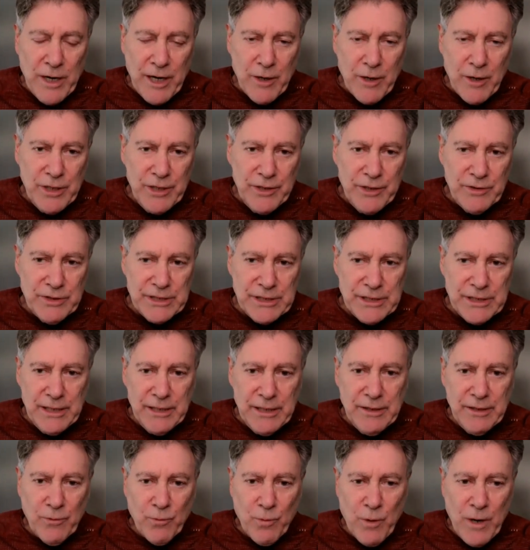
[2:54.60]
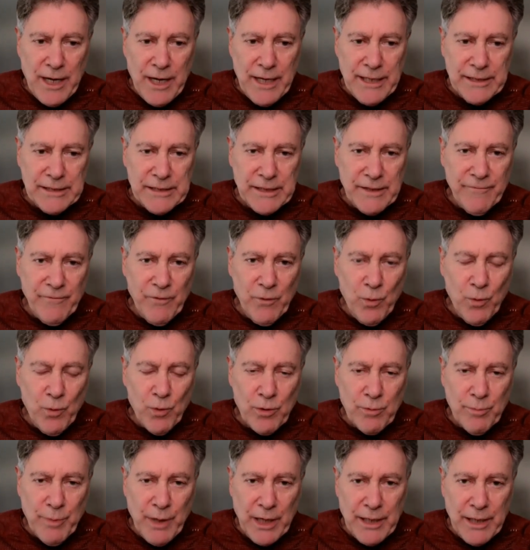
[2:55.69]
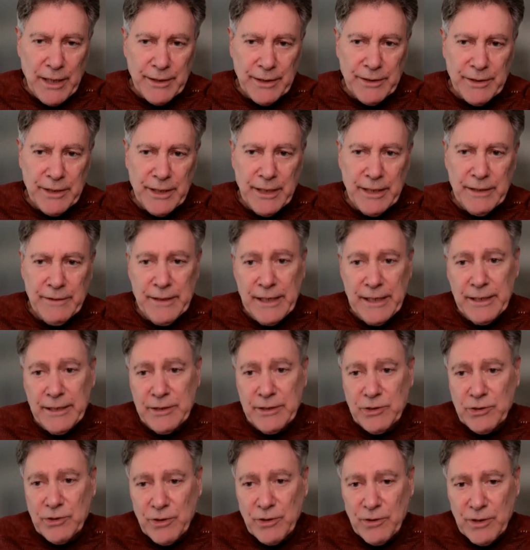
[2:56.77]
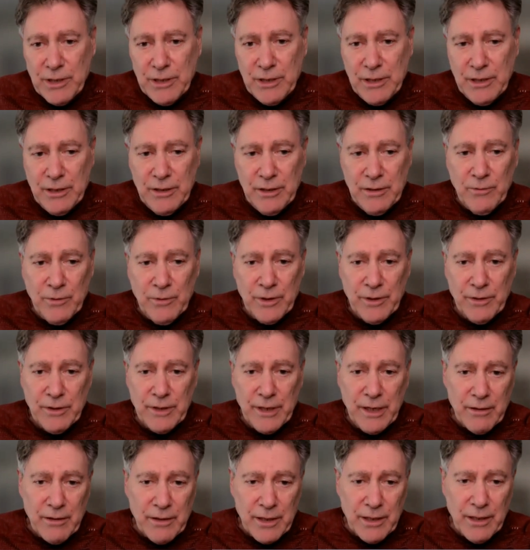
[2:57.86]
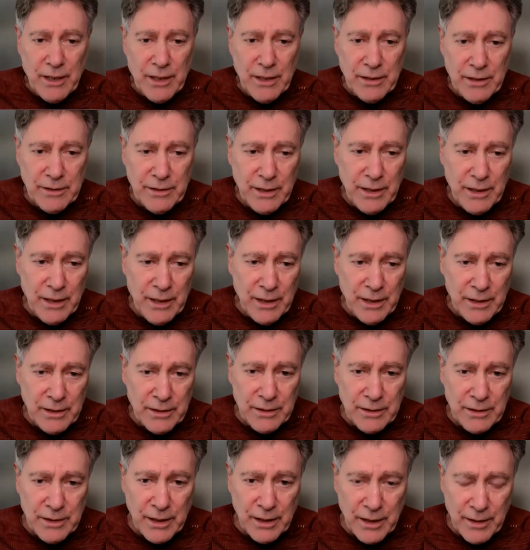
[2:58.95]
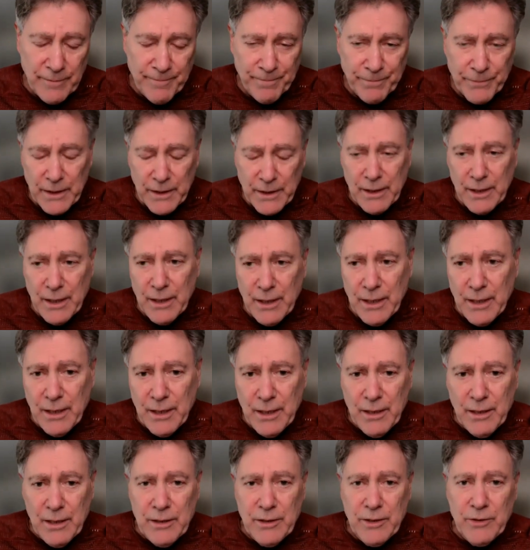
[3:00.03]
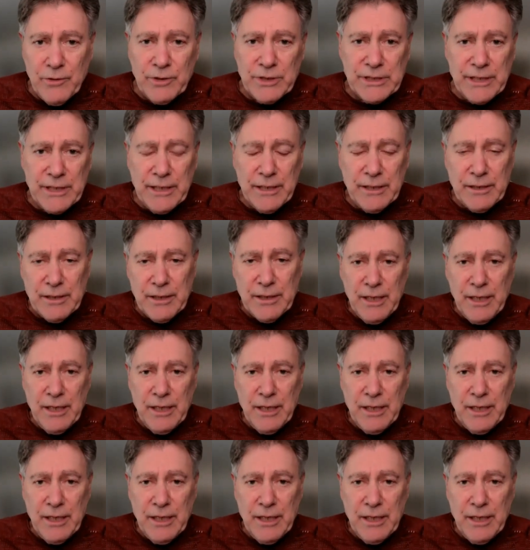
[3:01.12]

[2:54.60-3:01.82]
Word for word: where you see the rise of Orban, and then in Turkey with Erdogan, and um, you see